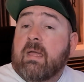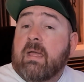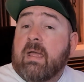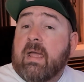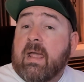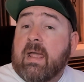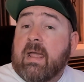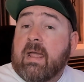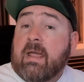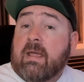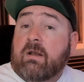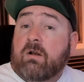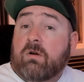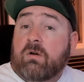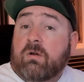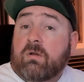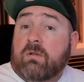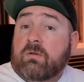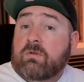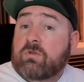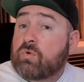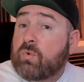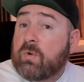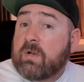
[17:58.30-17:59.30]
and
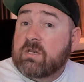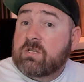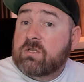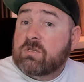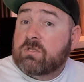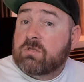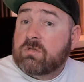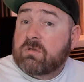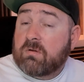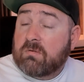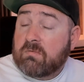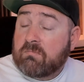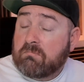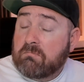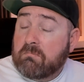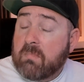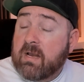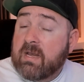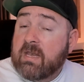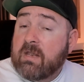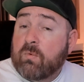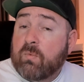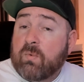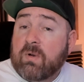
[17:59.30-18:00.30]
on Twitch,
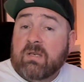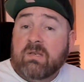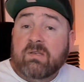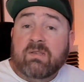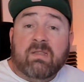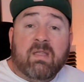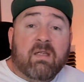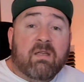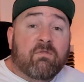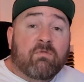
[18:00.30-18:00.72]
Monday, Wednesday,